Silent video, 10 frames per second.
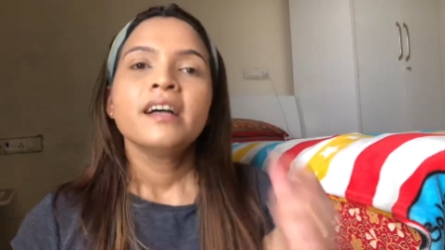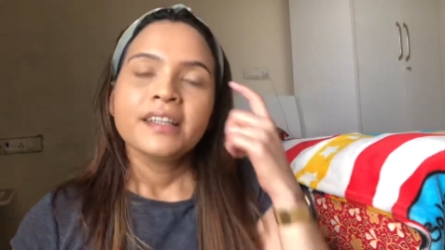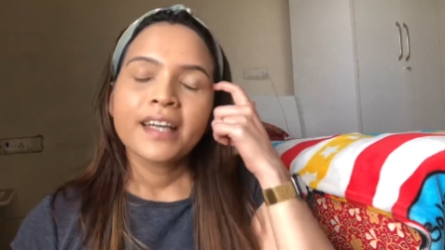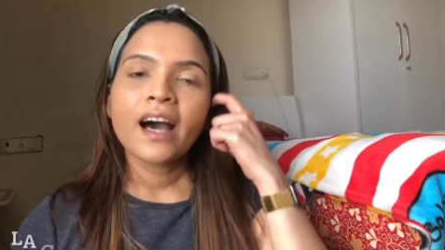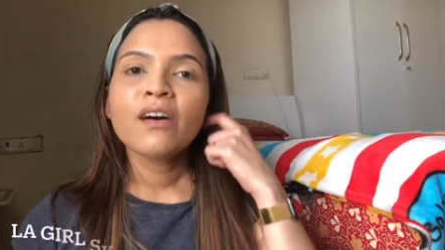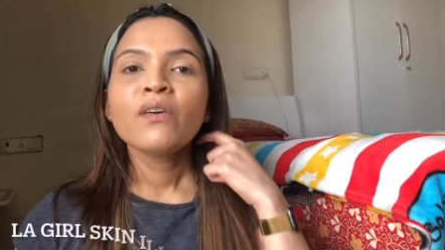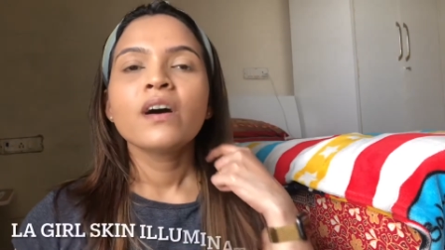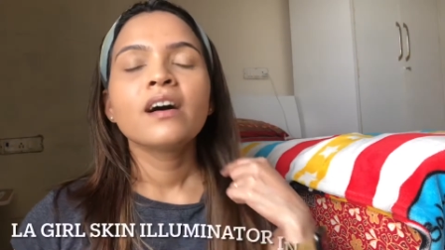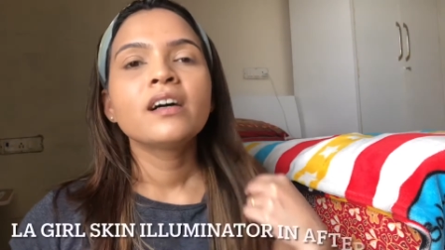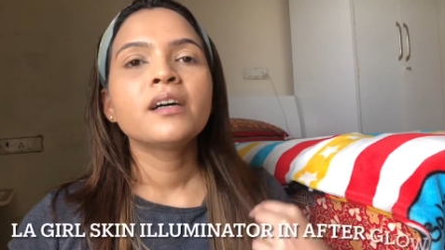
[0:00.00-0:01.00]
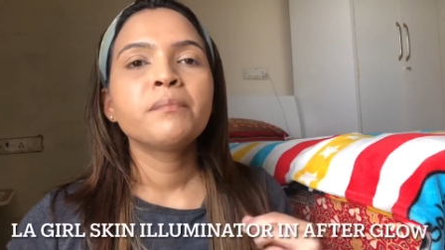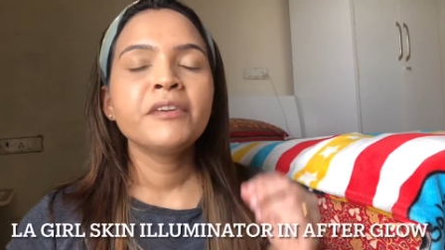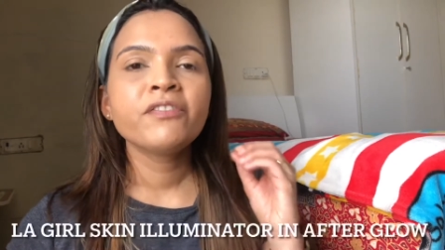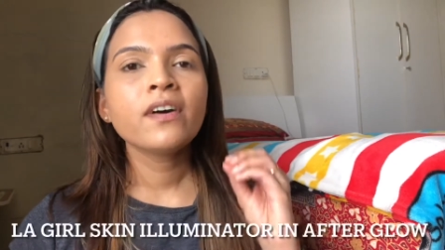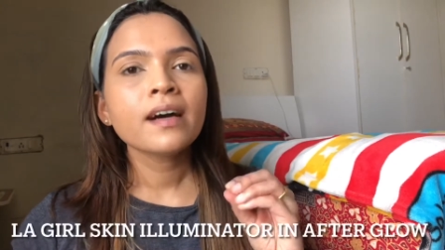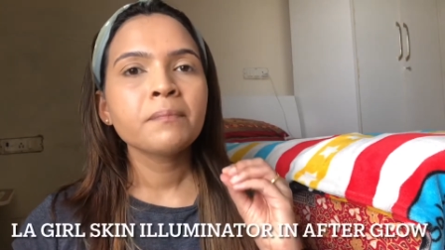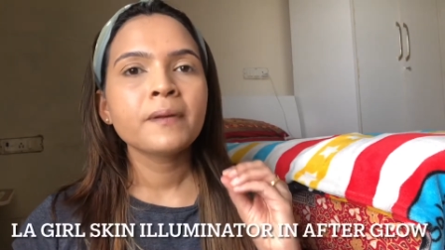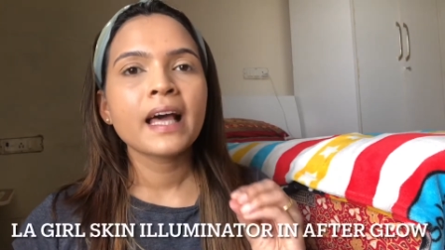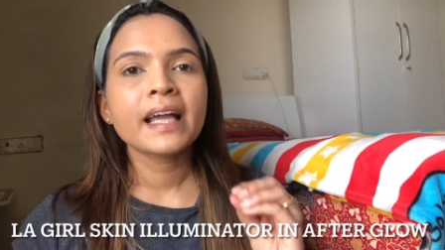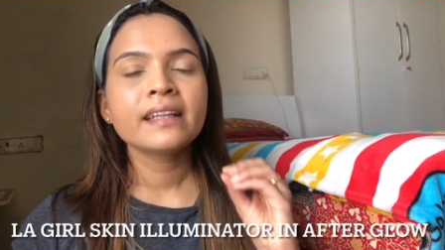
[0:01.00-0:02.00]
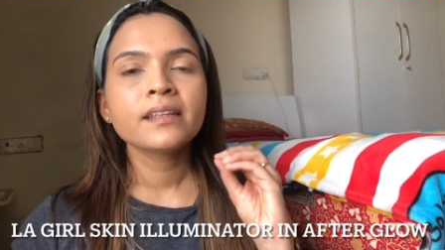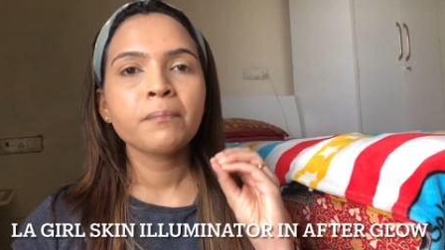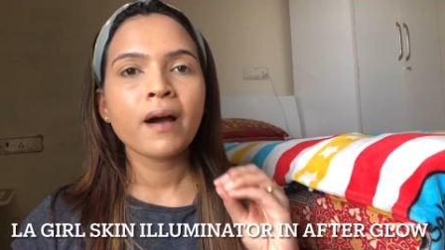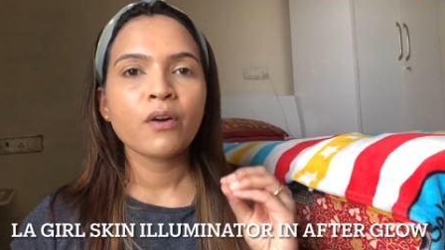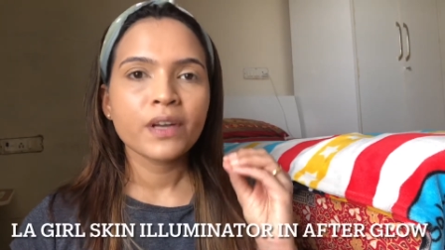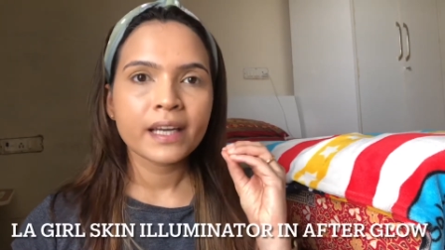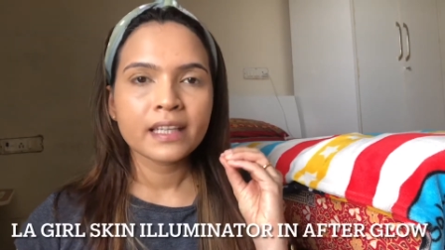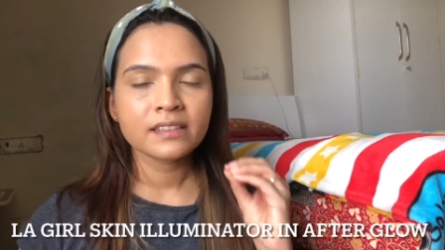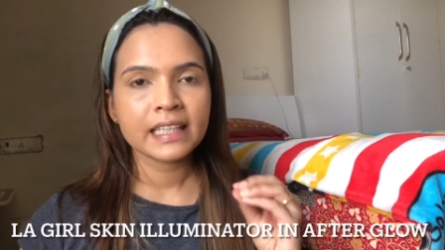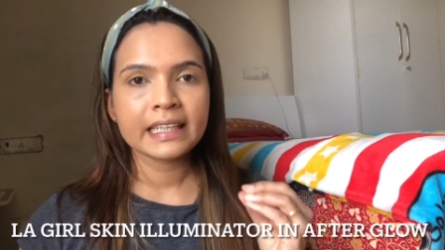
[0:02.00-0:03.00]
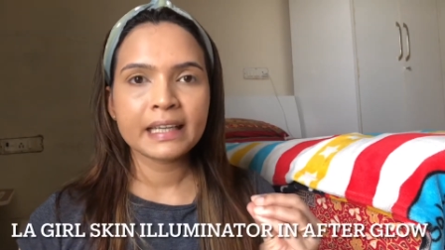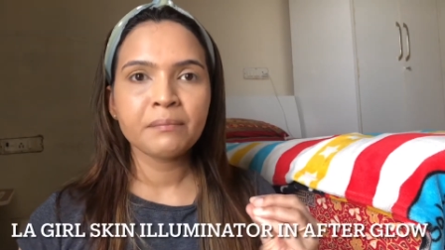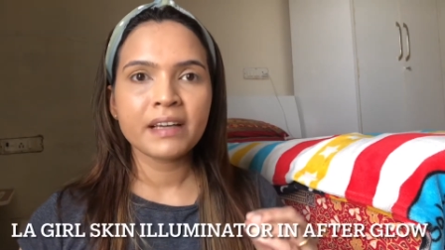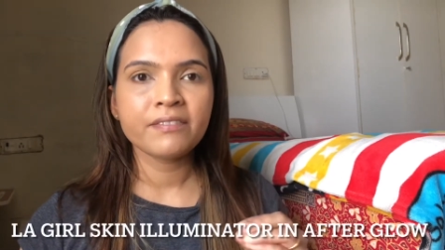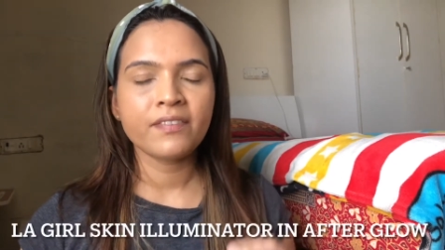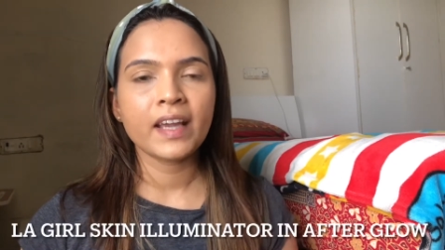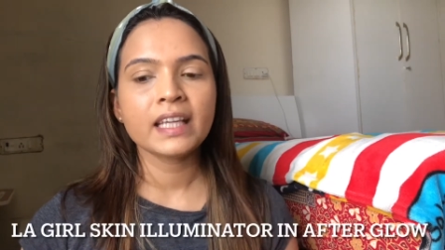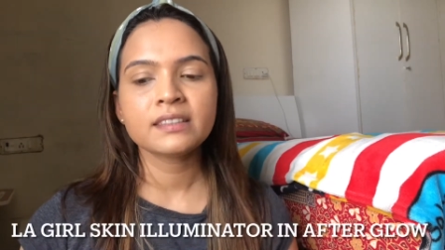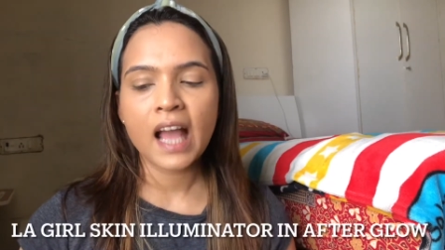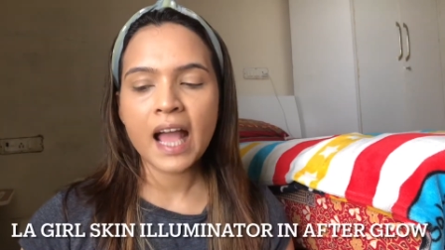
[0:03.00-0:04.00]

Now uh, before applying the powder and setting my face,